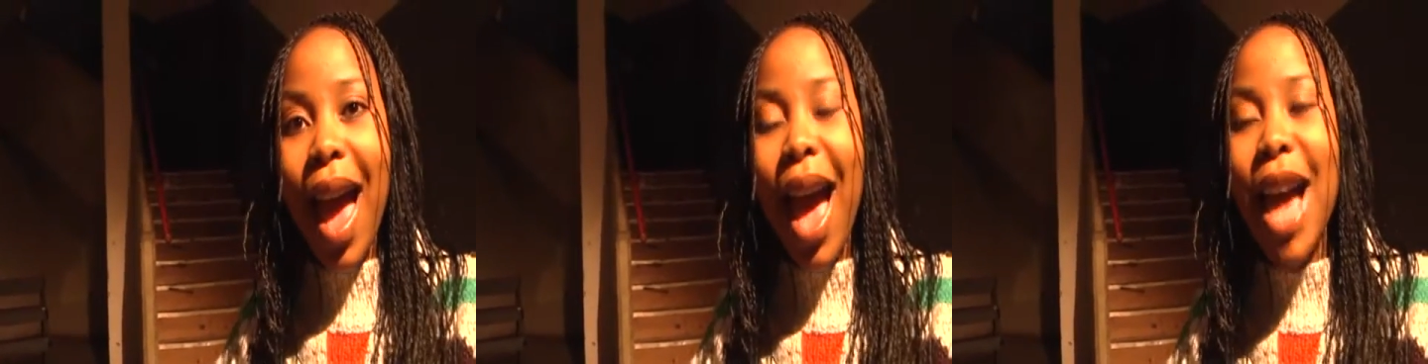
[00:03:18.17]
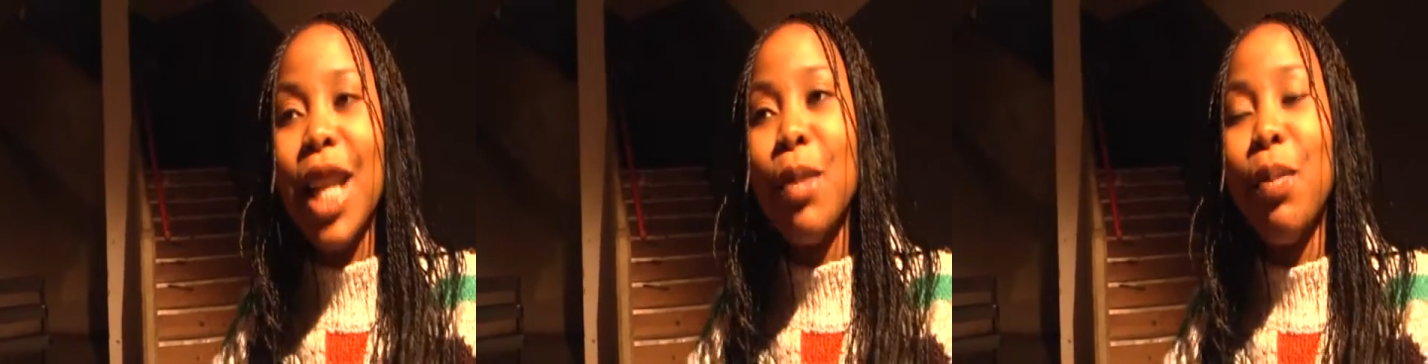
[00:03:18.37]

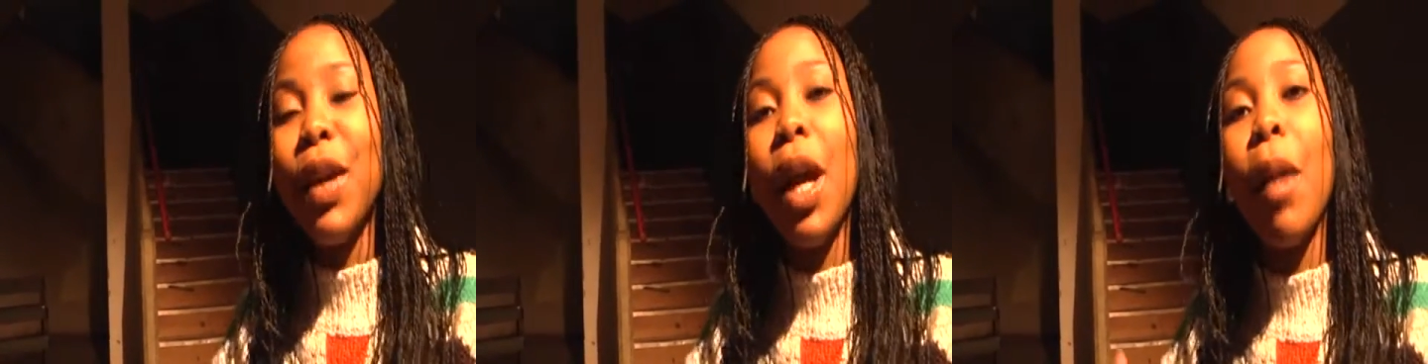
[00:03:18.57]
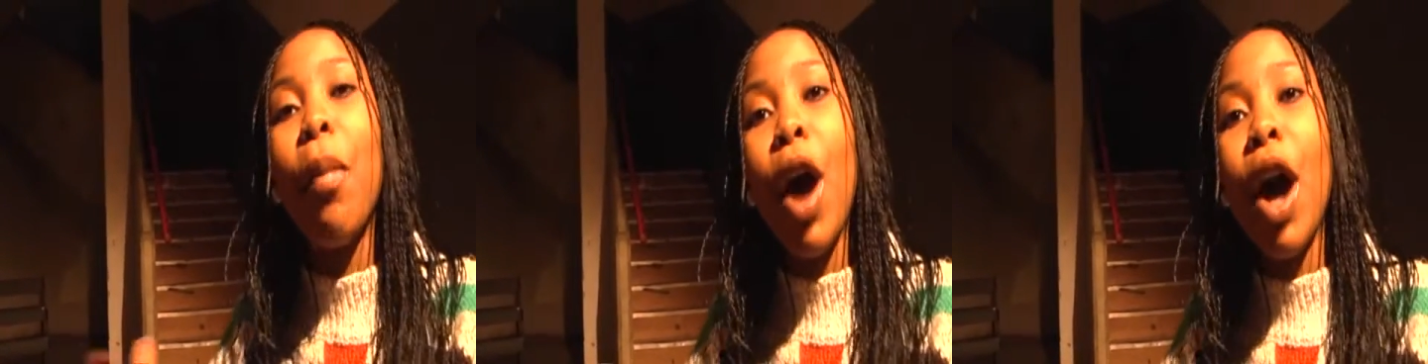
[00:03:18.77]
and
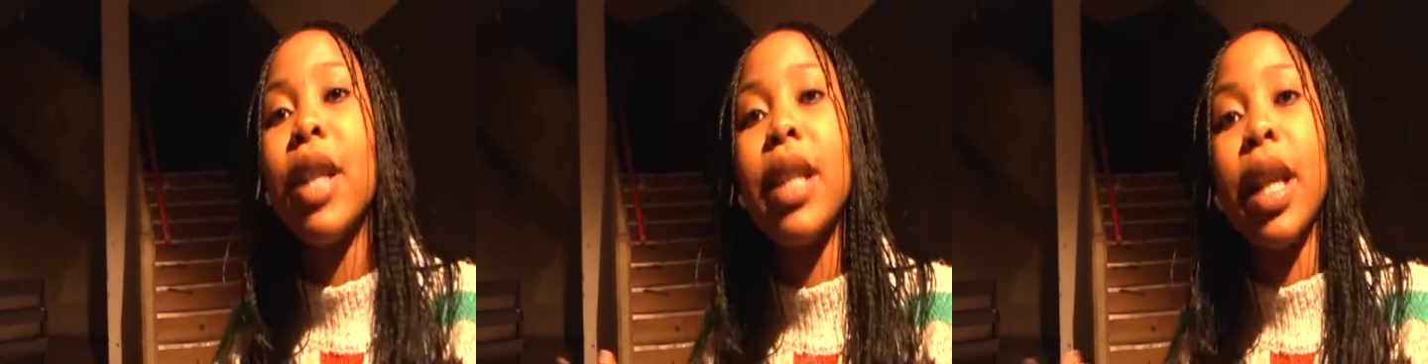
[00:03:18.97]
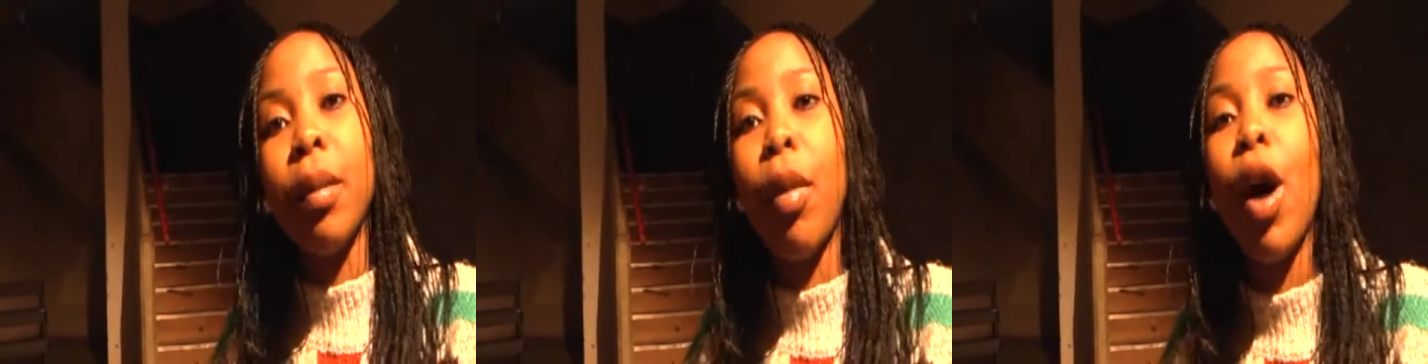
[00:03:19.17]
being
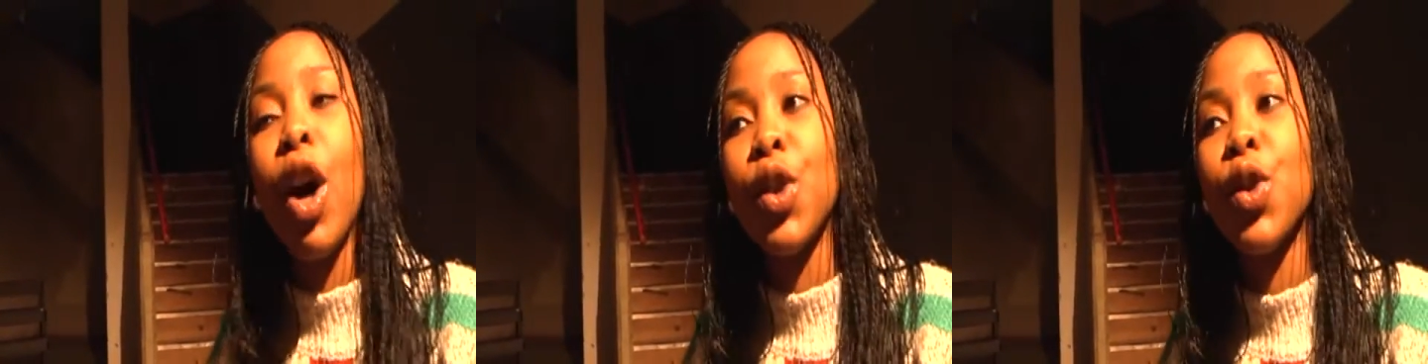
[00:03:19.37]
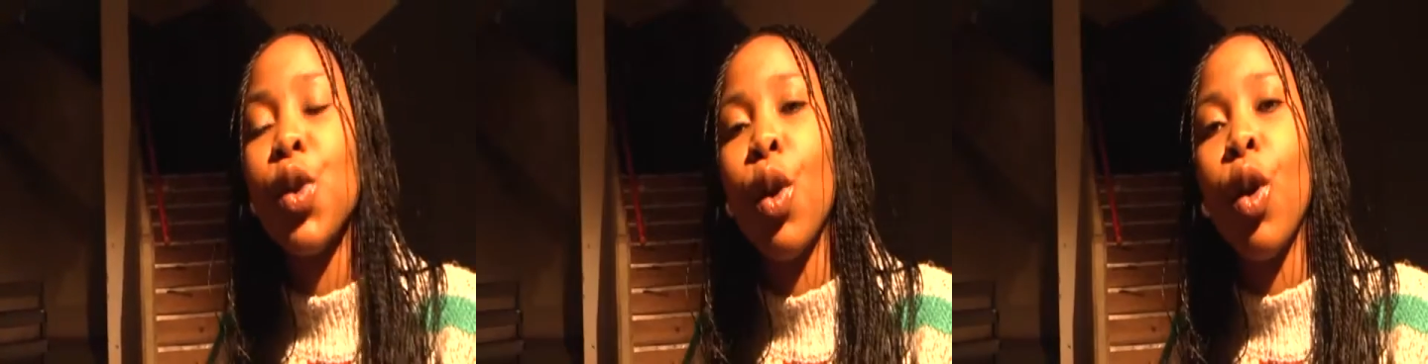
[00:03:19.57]
part and
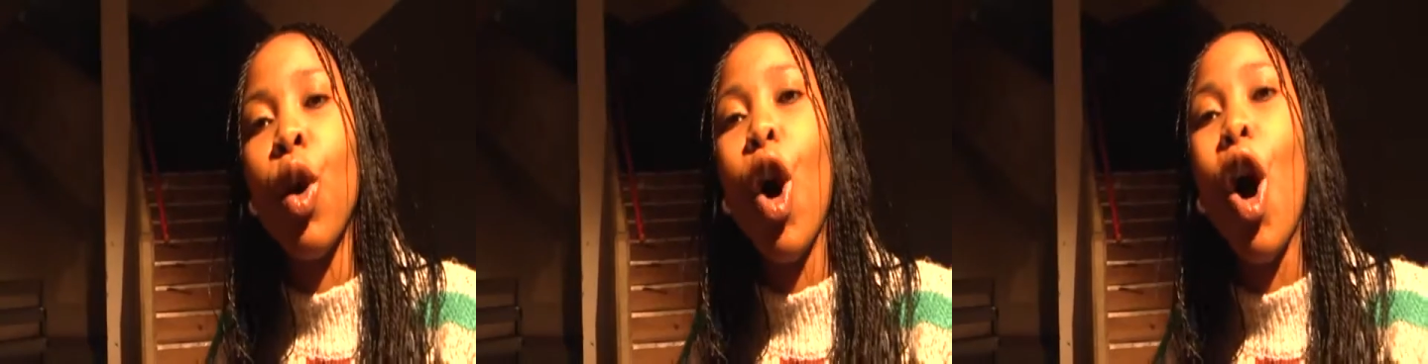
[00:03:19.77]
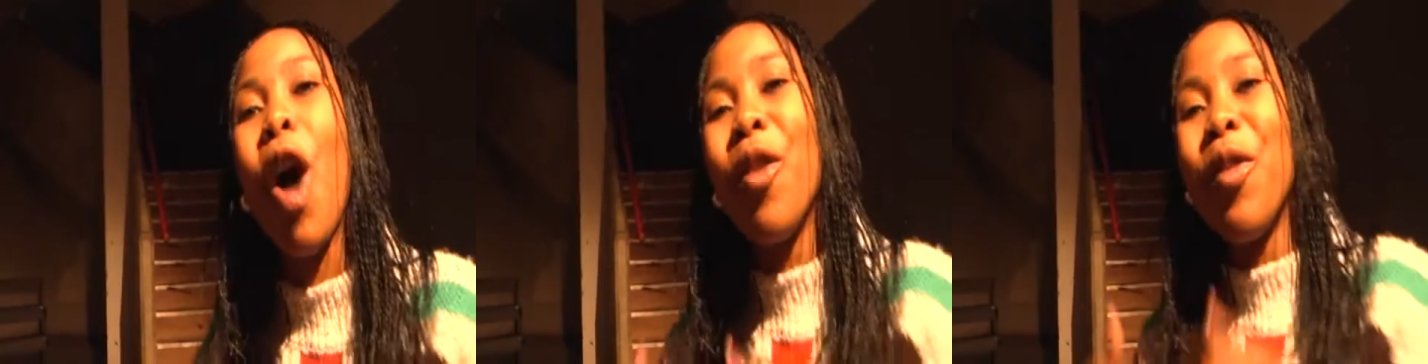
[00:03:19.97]
parcel
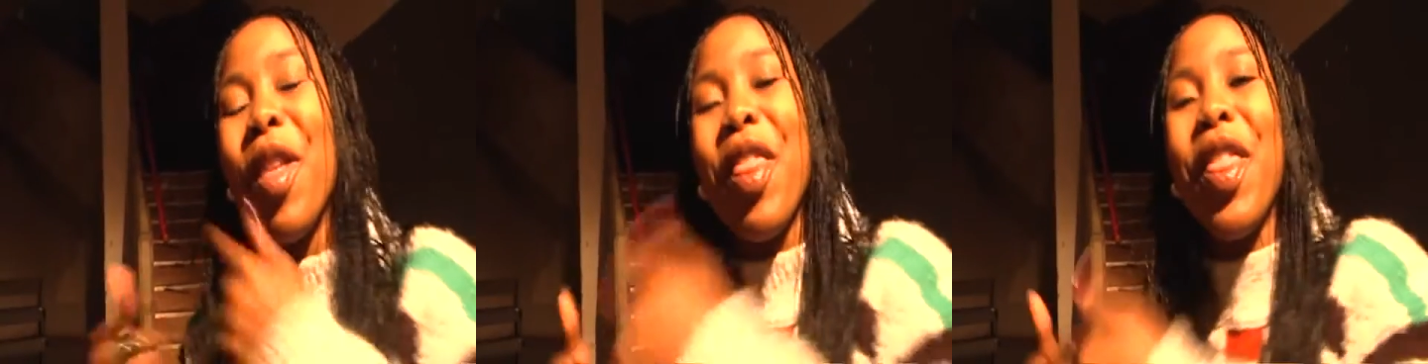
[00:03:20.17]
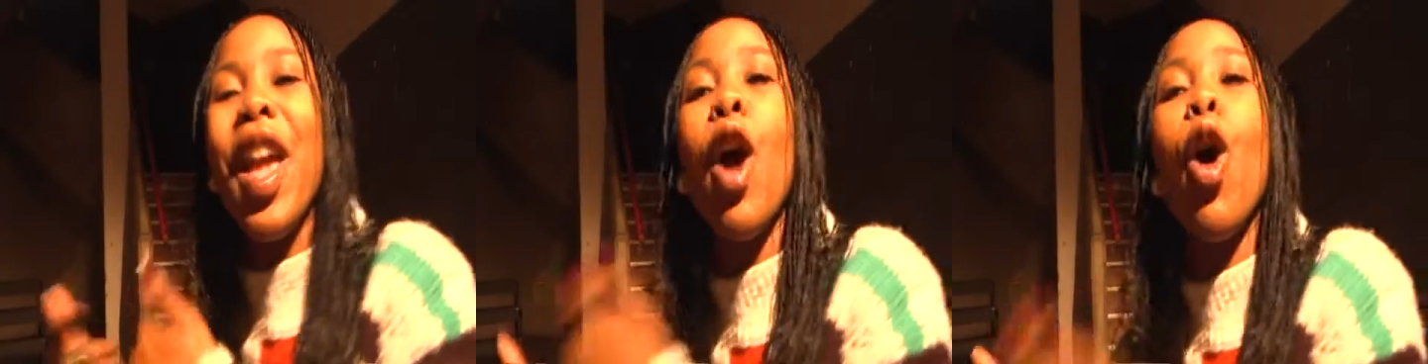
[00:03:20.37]
of their